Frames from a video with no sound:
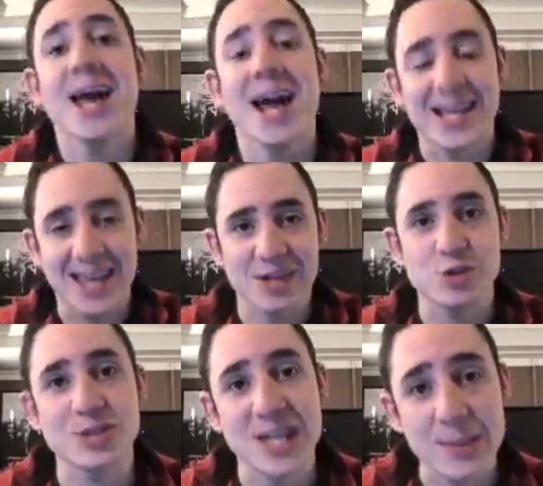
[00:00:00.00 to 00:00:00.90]
get your
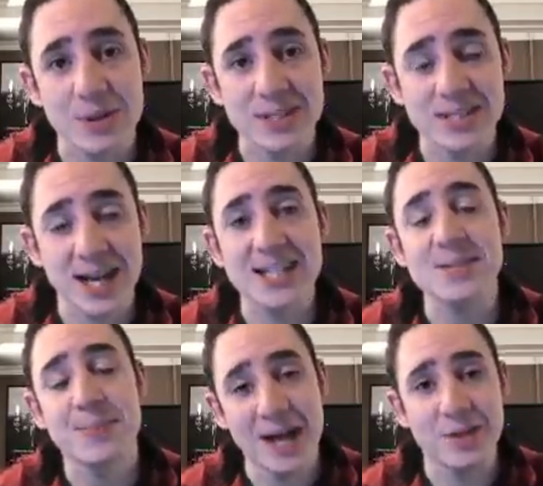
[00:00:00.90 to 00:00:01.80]
team on site to
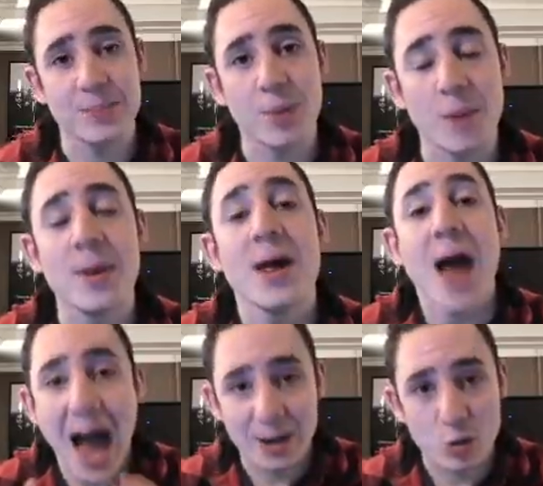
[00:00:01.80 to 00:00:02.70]
plant the bomb,
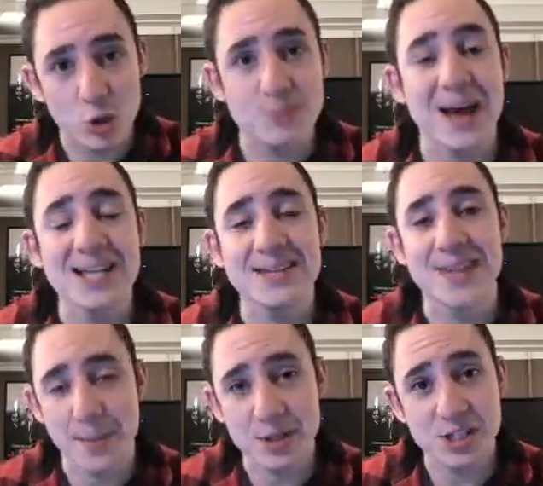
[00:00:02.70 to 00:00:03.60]
and cause massive
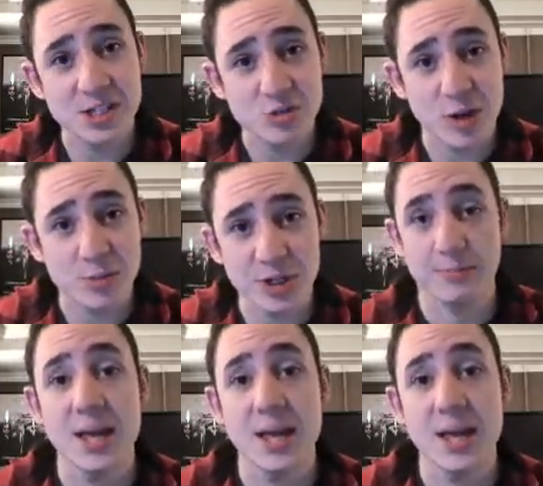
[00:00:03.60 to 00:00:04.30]
damage and disruption.